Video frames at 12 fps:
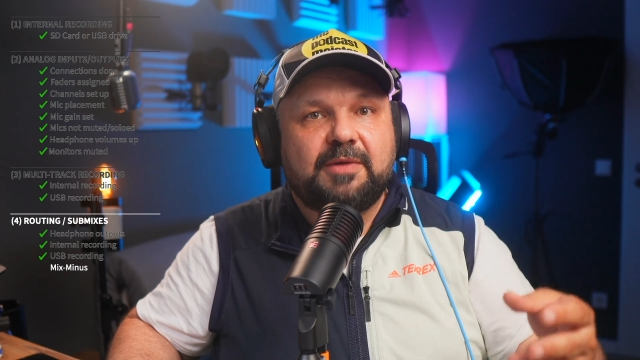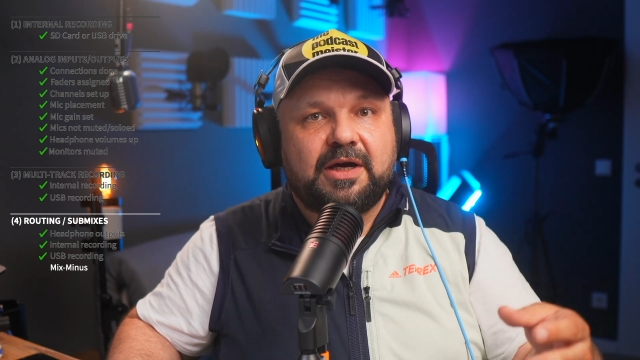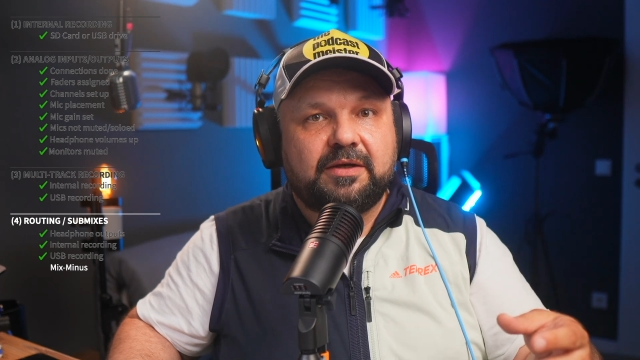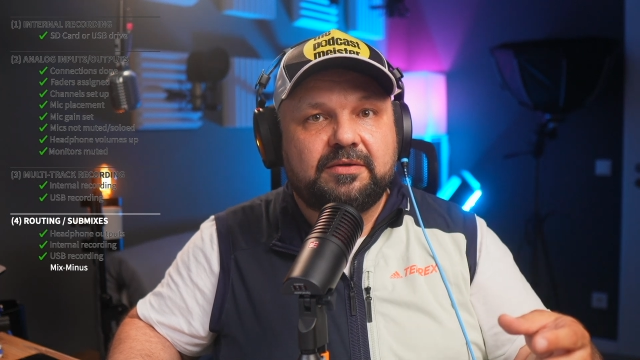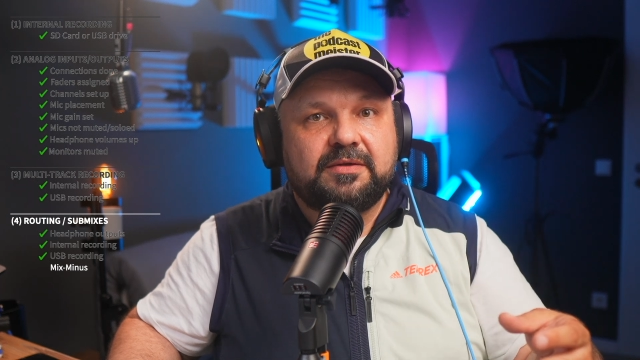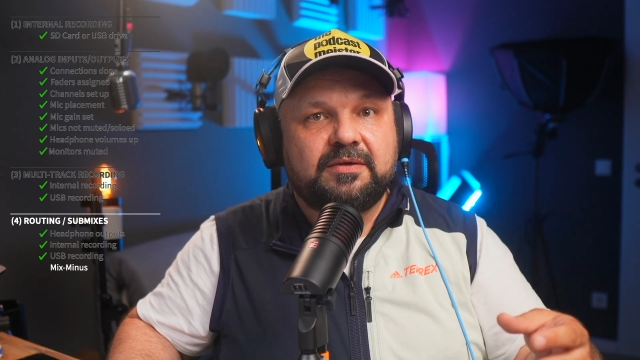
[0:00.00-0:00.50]

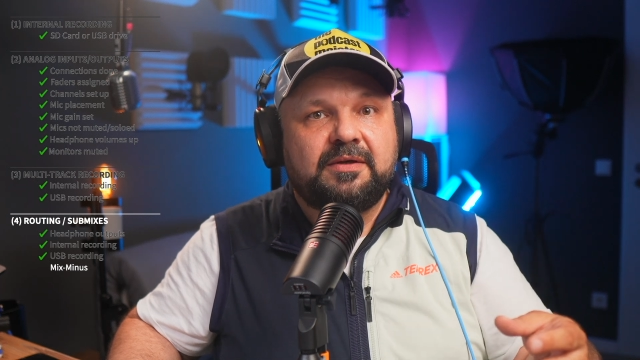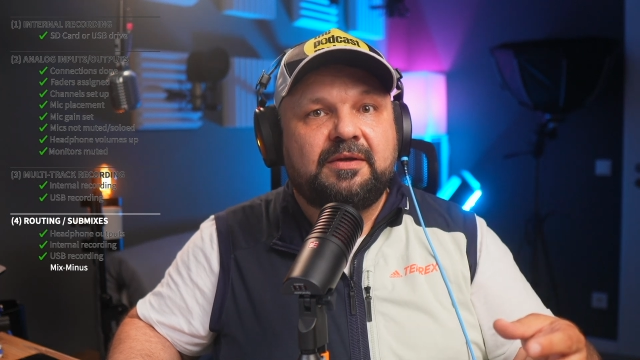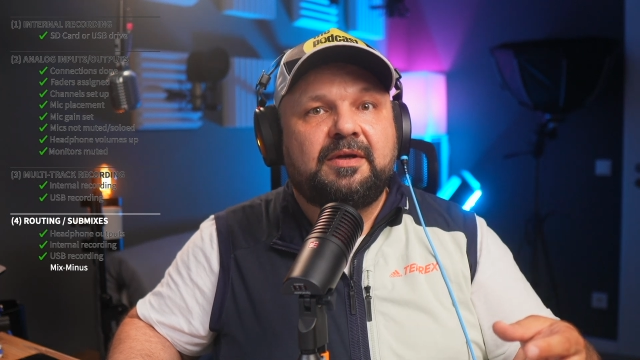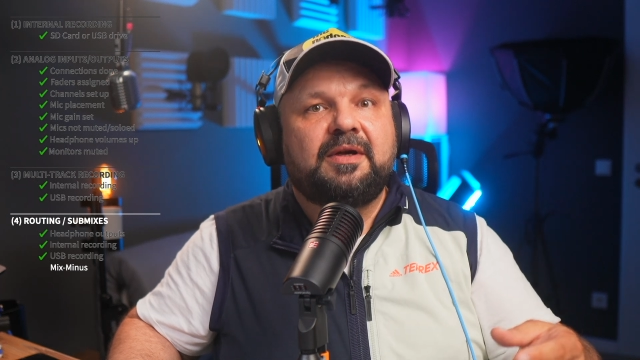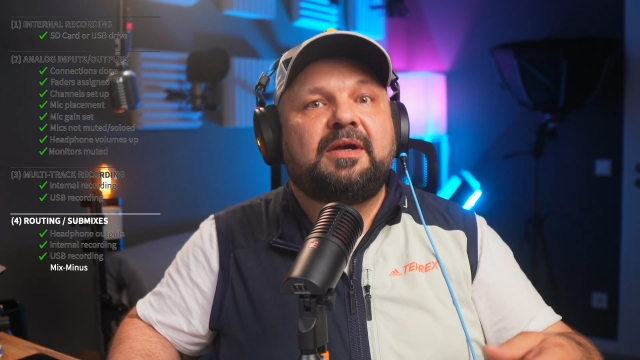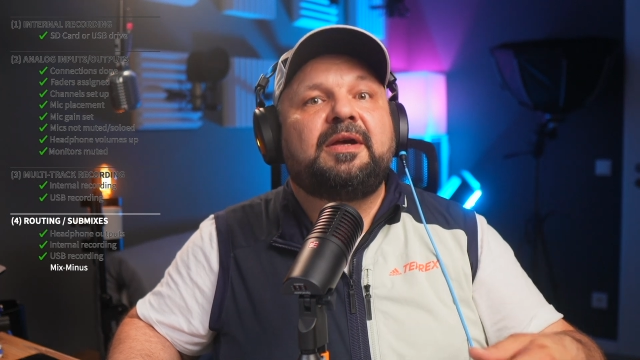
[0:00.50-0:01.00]
minus
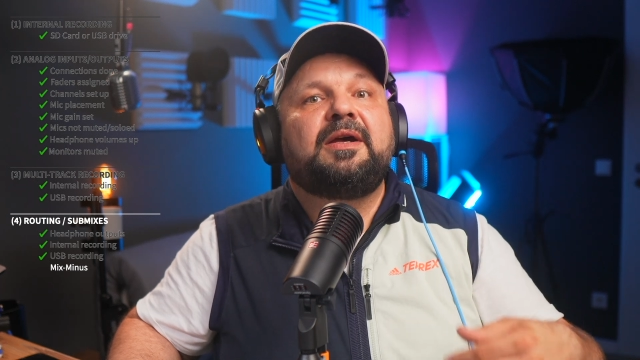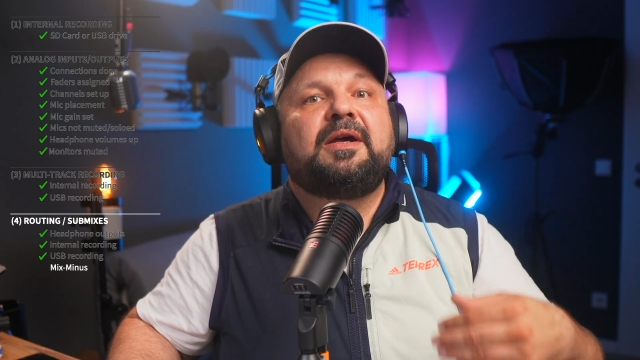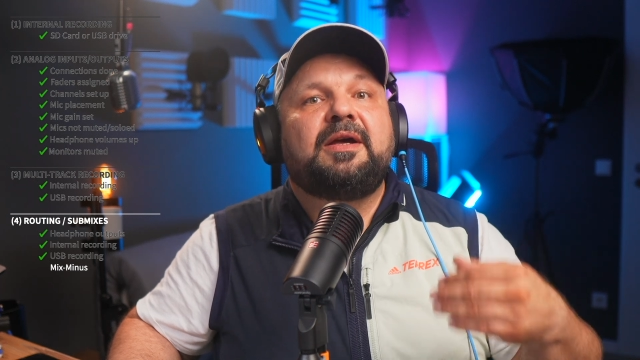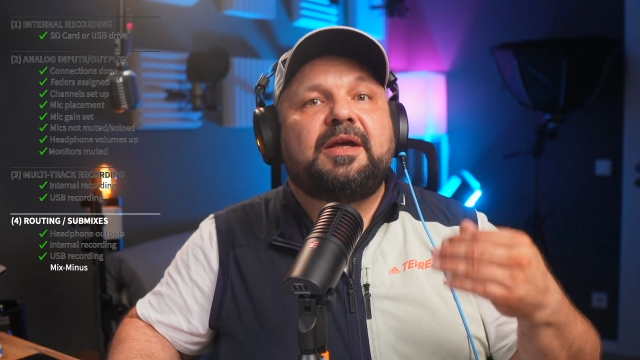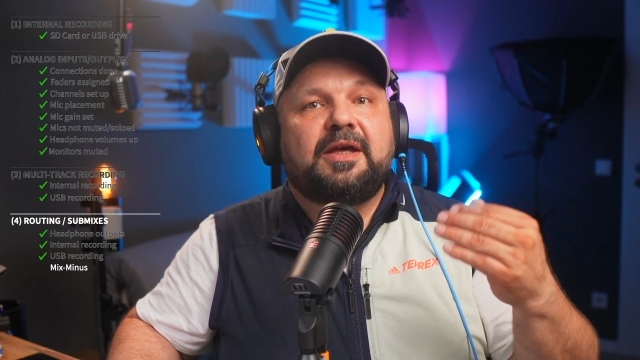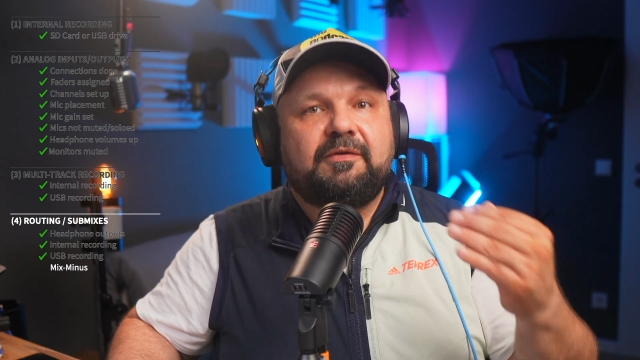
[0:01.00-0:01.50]

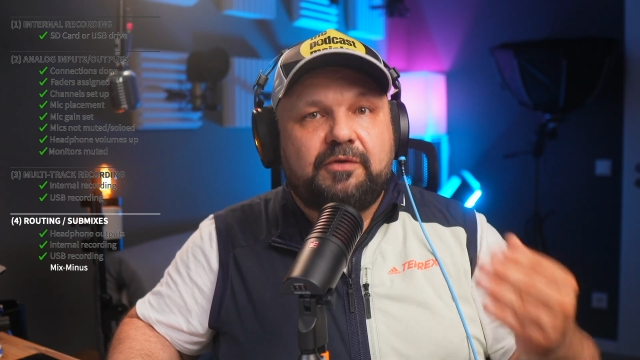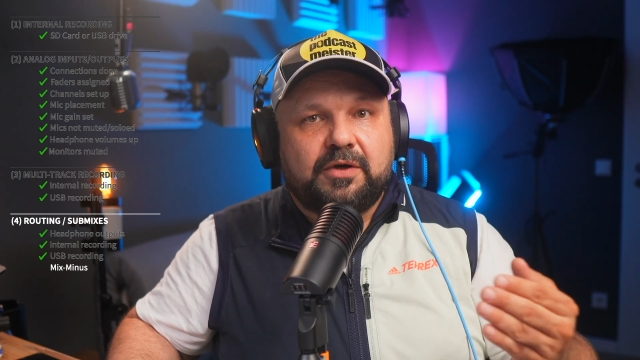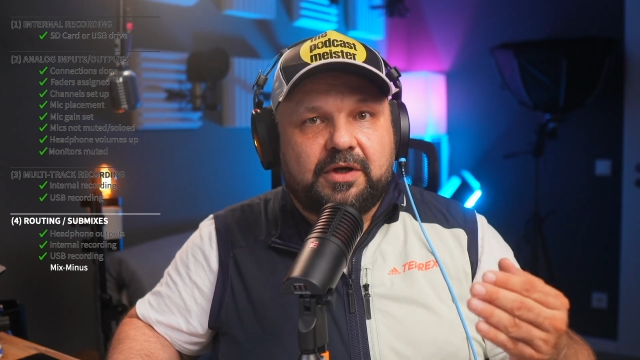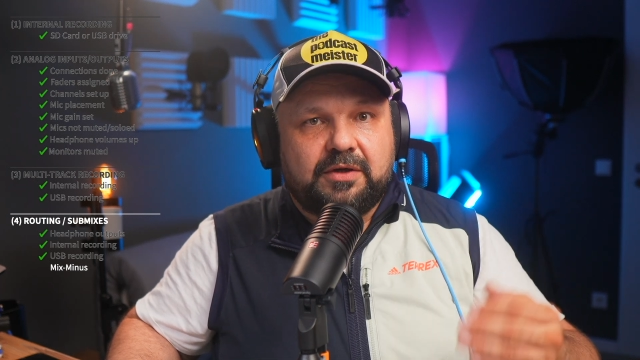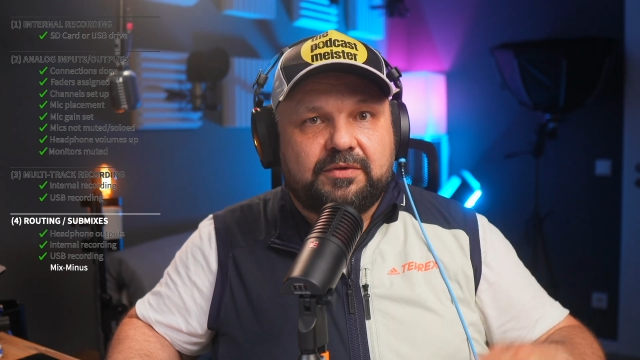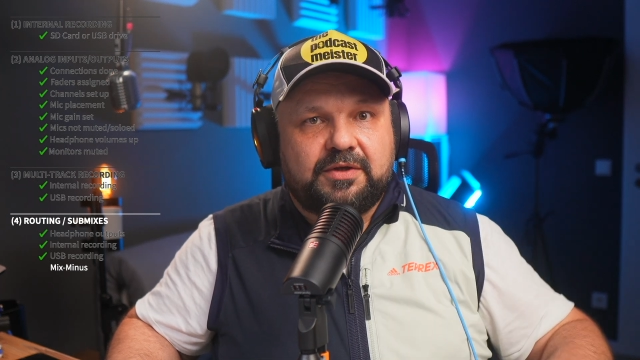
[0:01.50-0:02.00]
if you
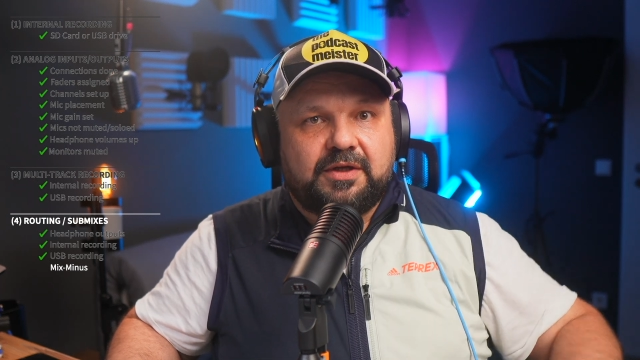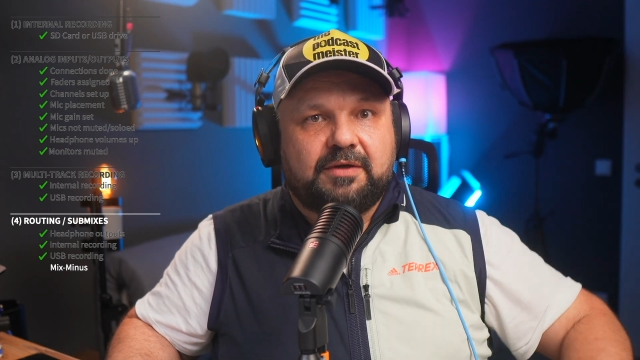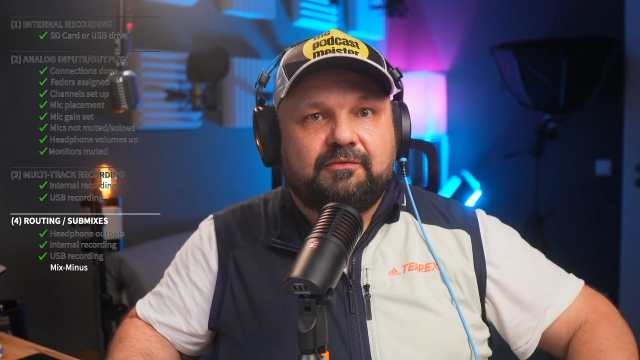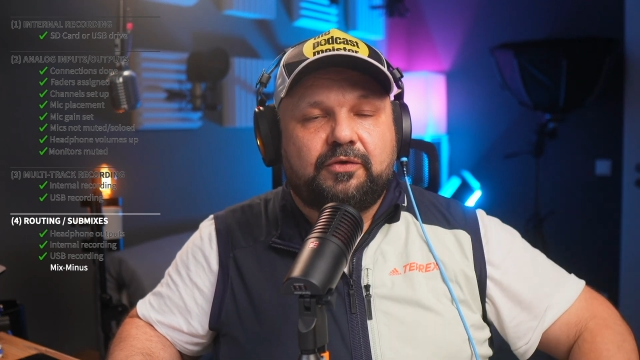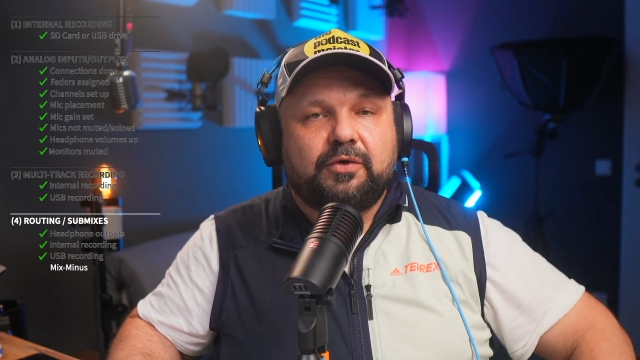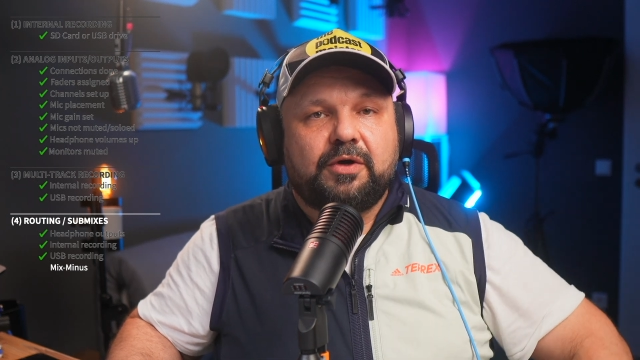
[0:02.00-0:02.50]
are using
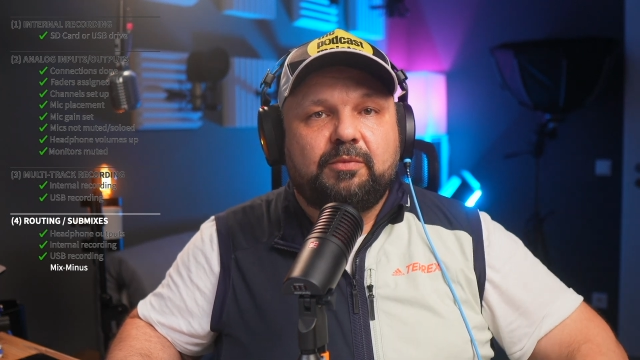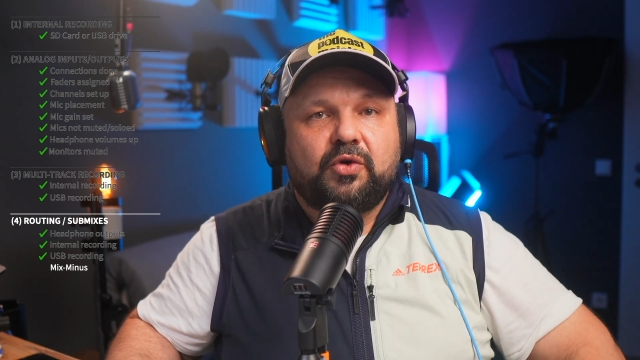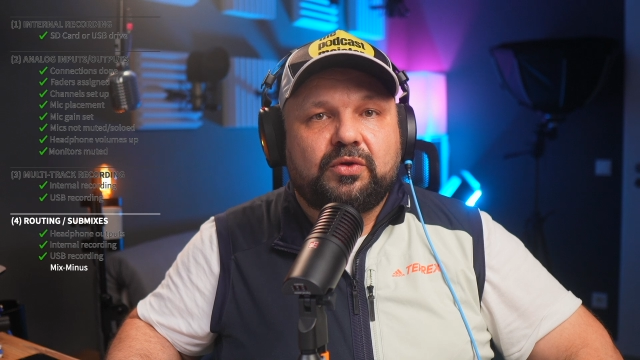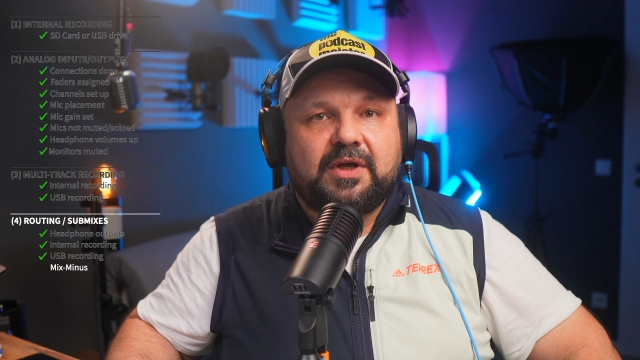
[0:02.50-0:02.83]
them for remote